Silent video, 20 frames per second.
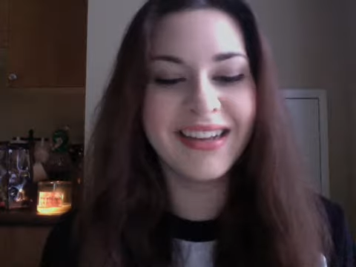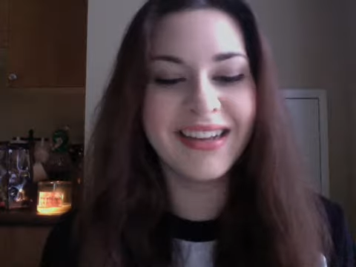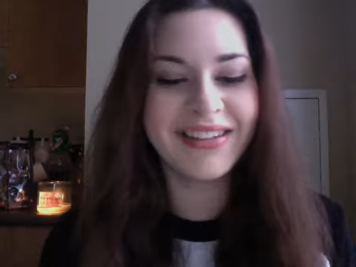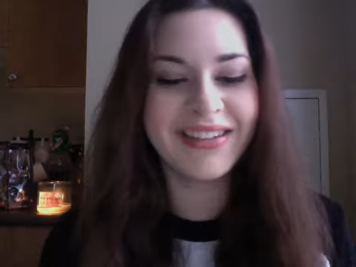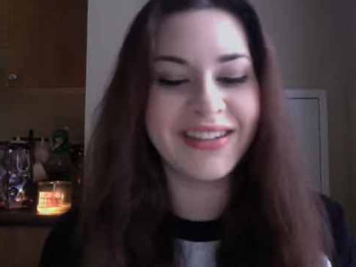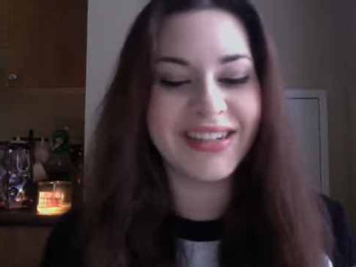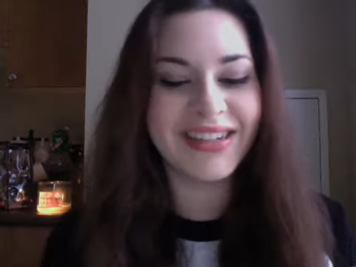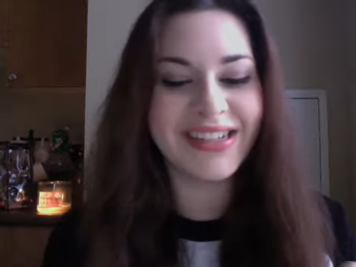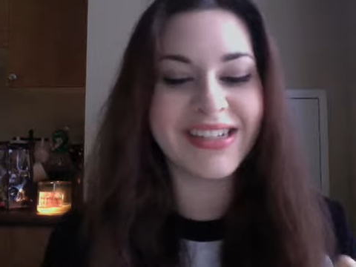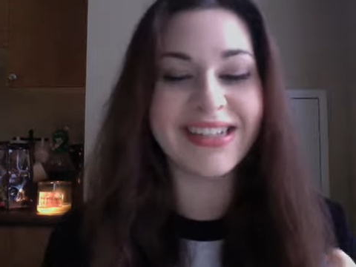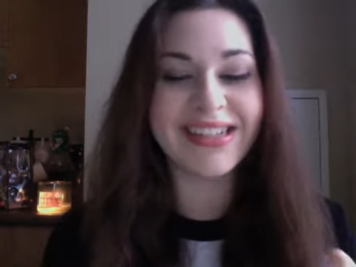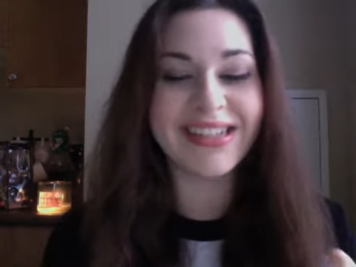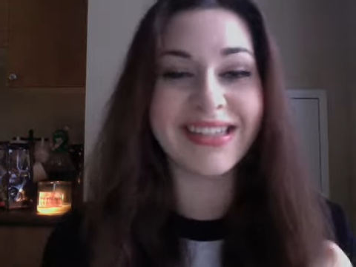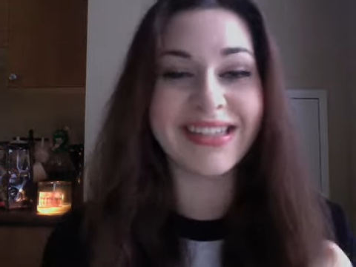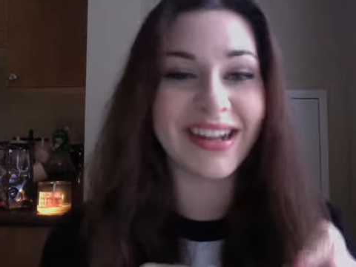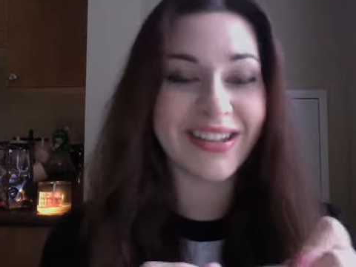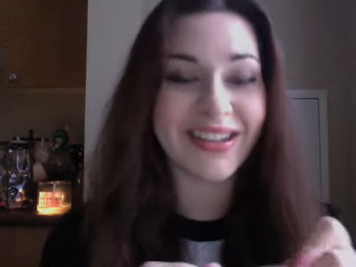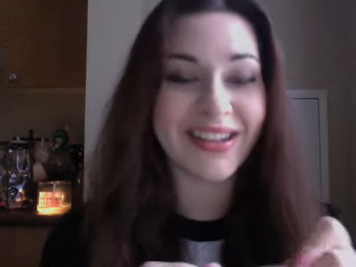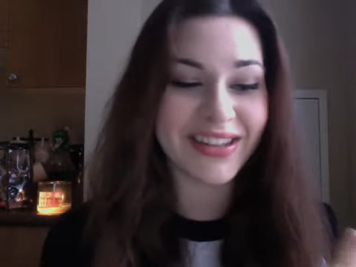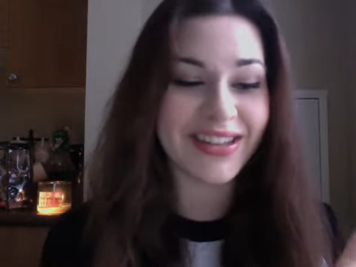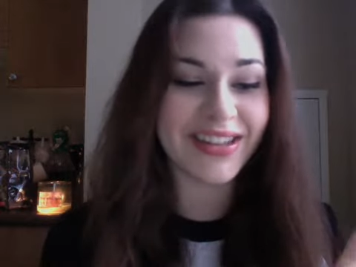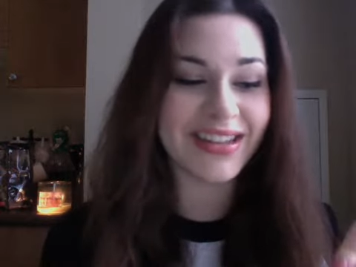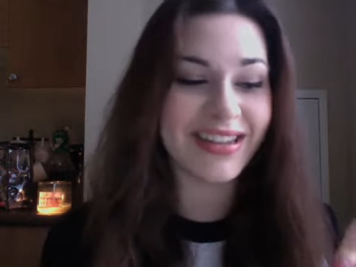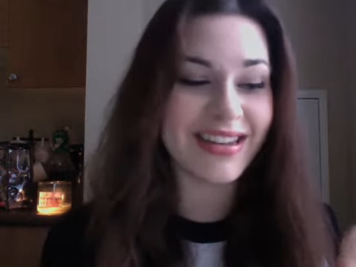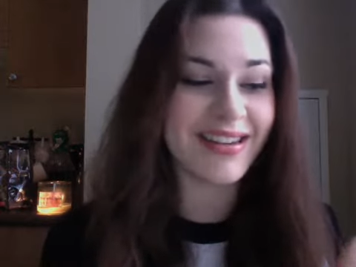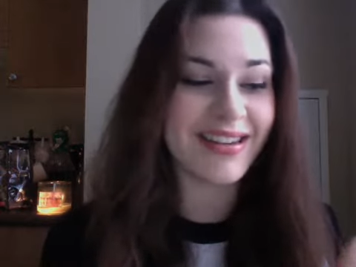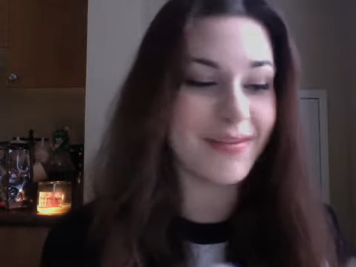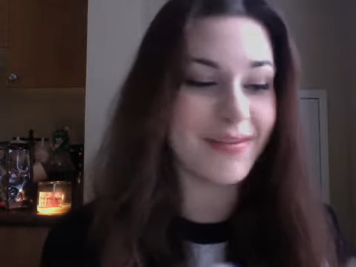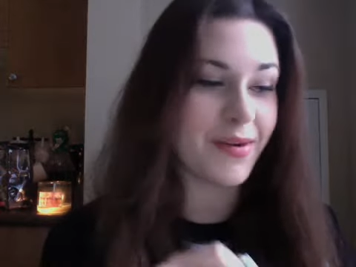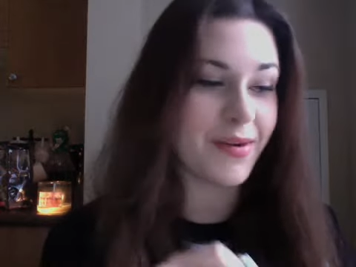which is not good
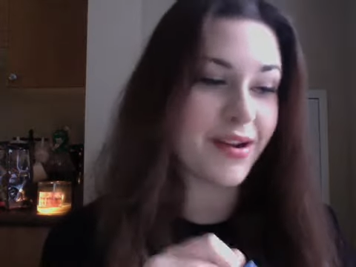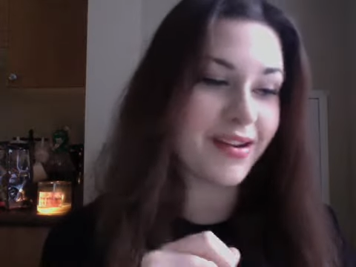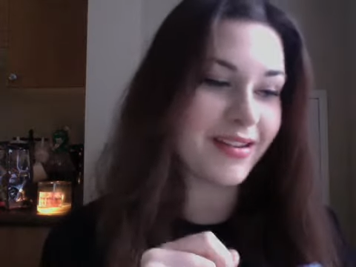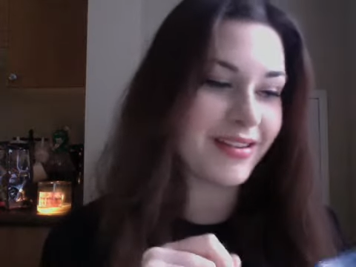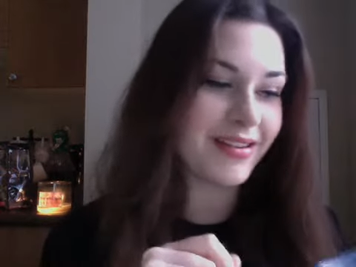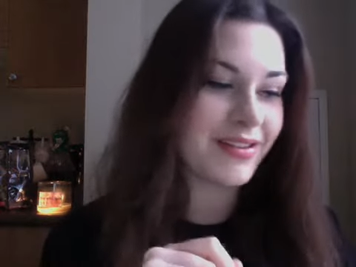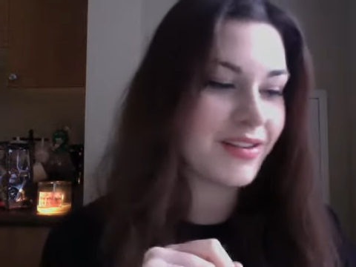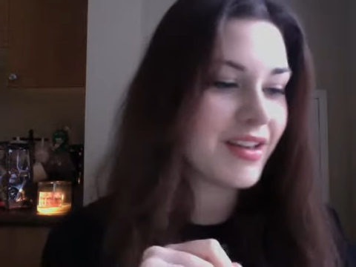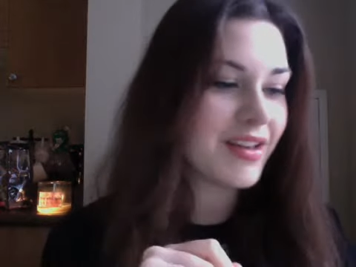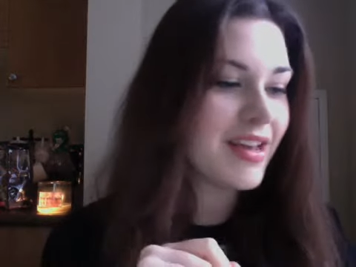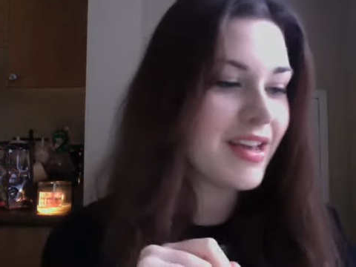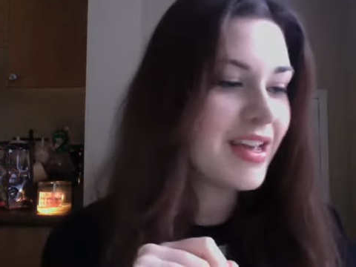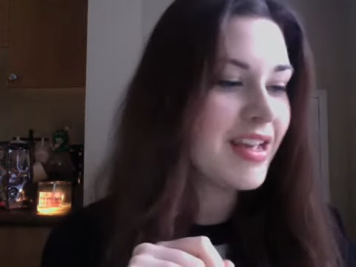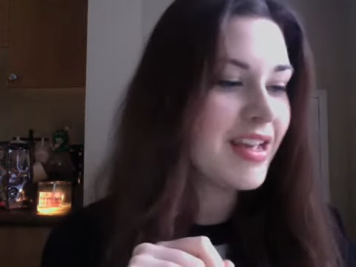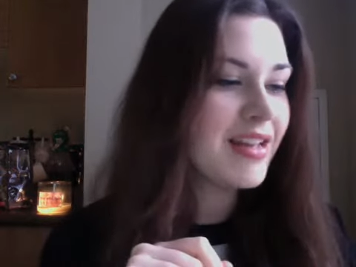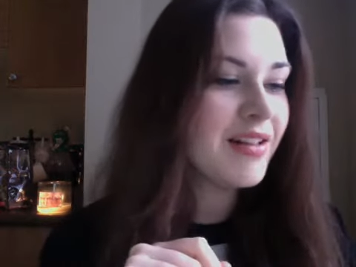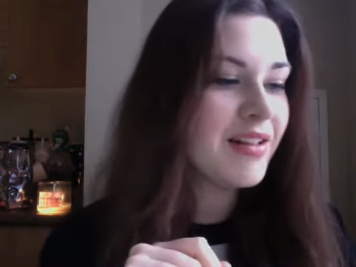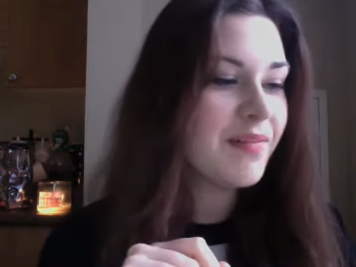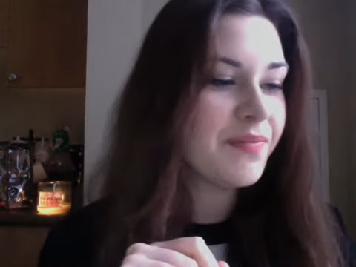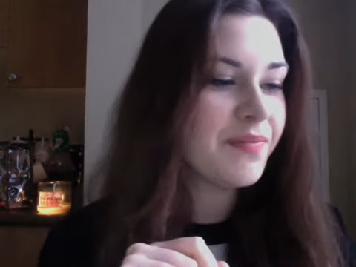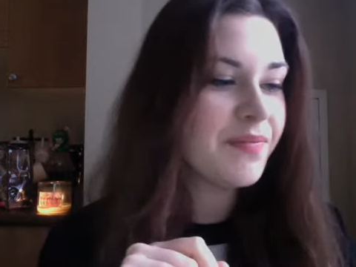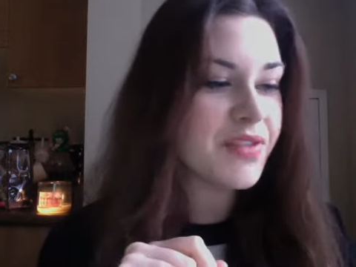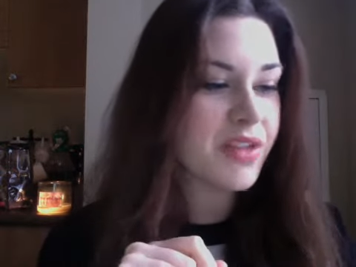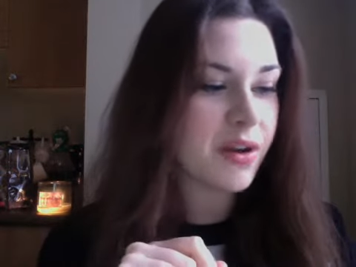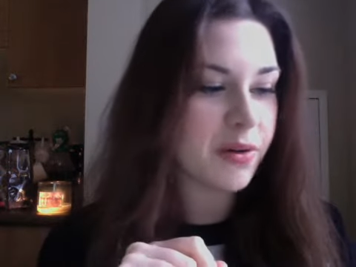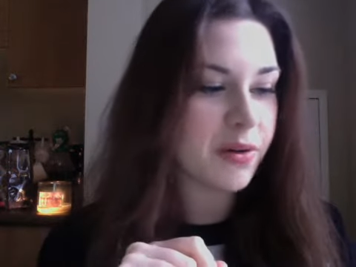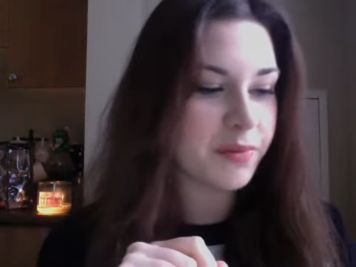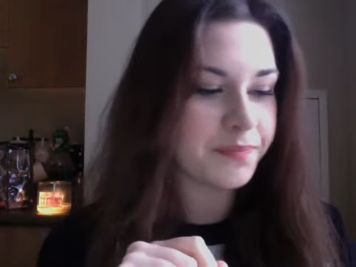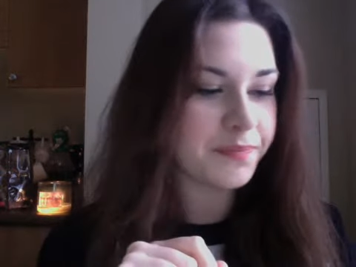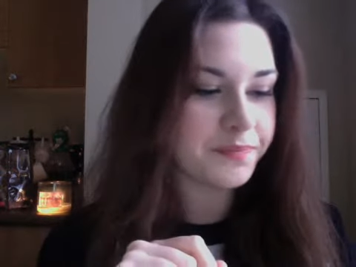in a product.
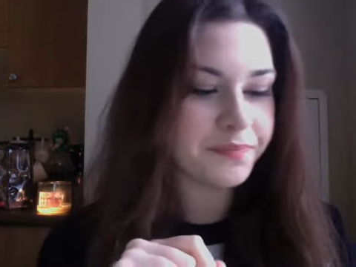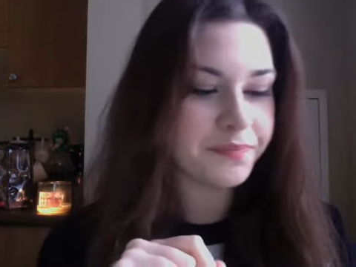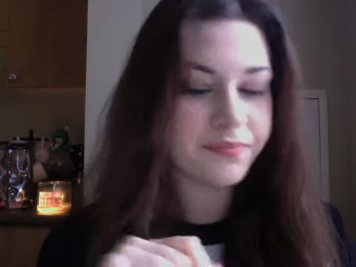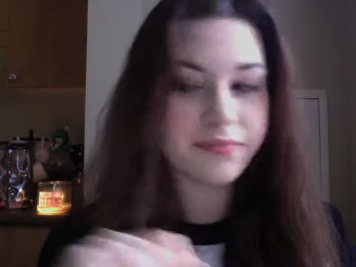So,